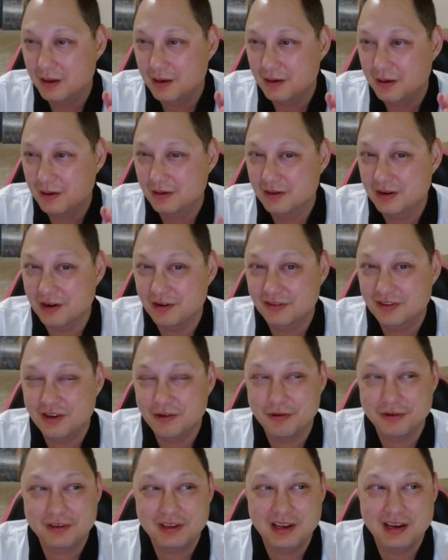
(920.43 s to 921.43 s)
Jerry Siegel was
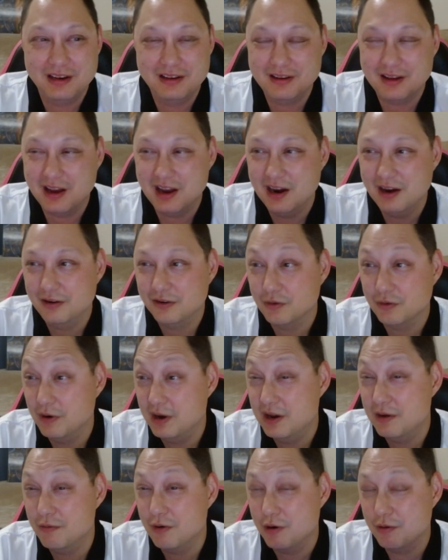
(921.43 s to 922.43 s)
getting tired, so when he
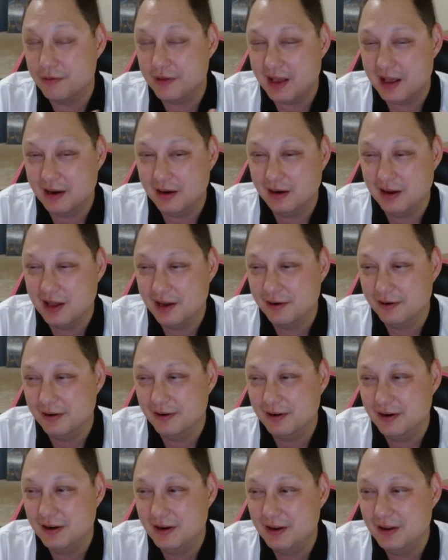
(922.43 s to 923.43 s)
wrote that letter,
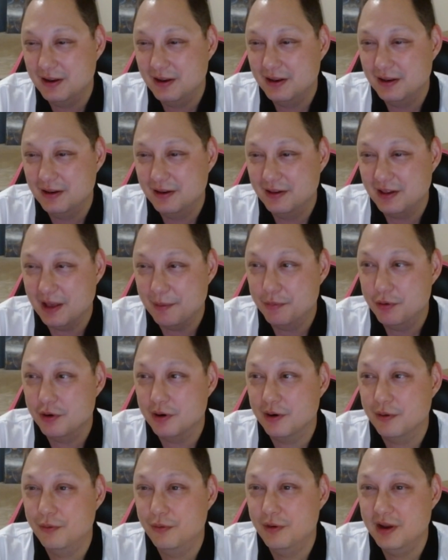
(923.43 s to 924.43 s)
that put a
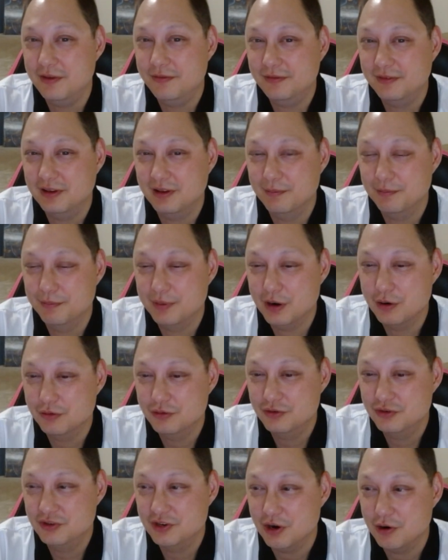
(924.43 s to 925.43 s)
rift in both
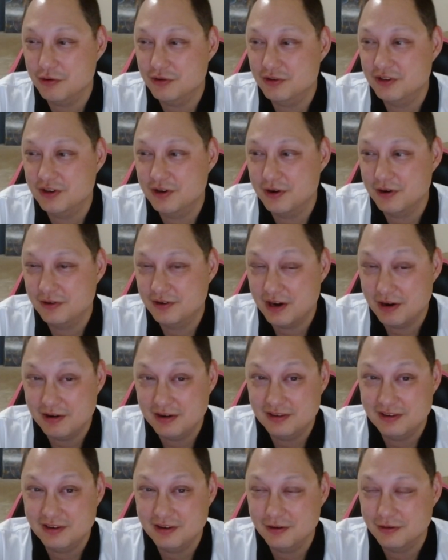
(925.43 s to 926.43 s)
Jerry
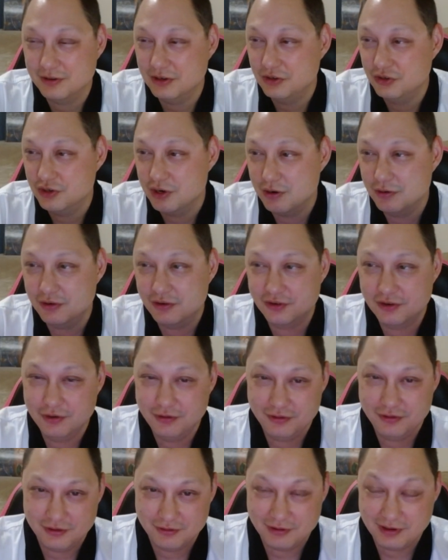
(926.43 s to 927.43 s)
Siegel's and Joe
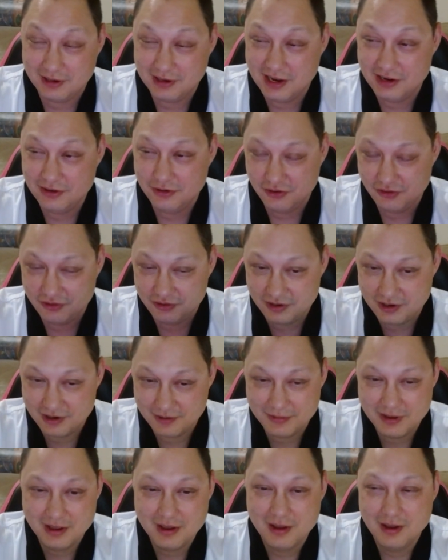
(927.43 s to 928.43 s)
Shuster's relationship.
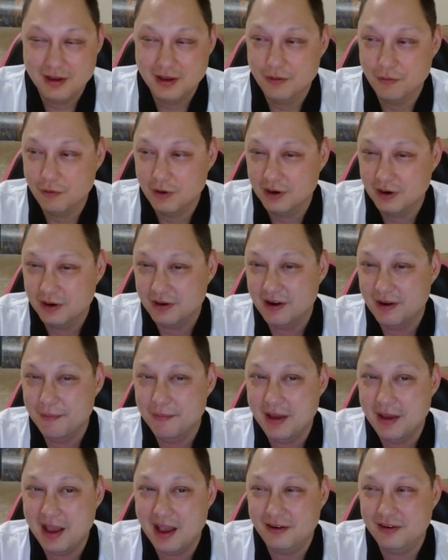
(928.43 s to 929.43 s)
One could
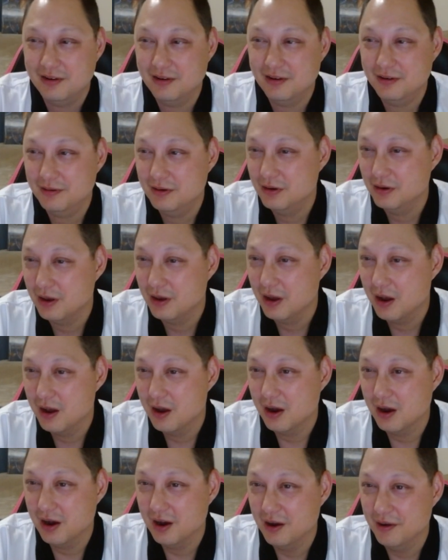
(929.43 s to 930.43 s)
imagine
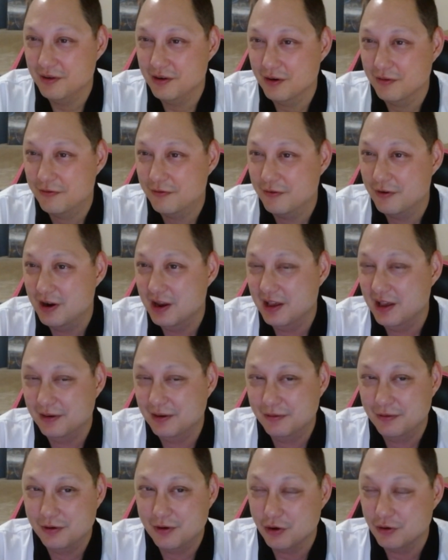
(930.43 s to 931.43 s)
your friend
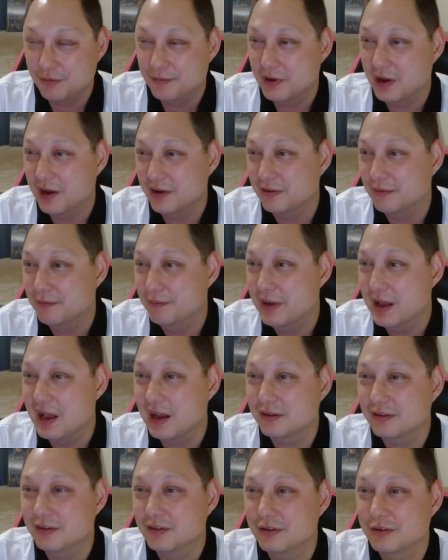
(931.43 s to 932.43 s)
goes behind your back
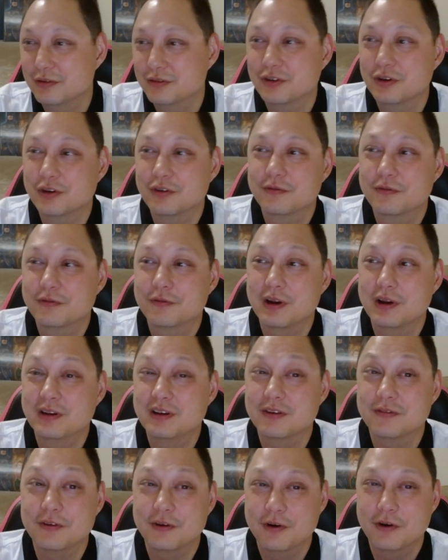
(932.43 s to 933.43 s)
to search for a
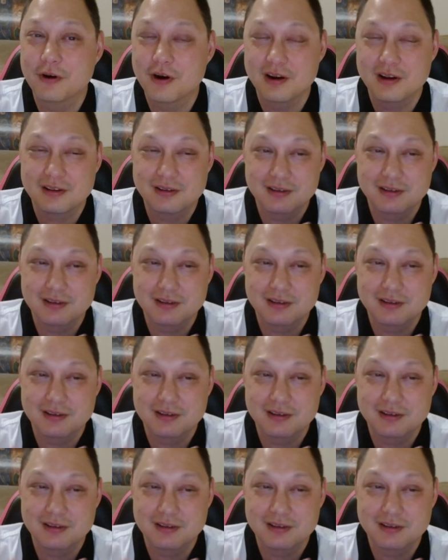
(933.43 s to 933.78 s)
different artist.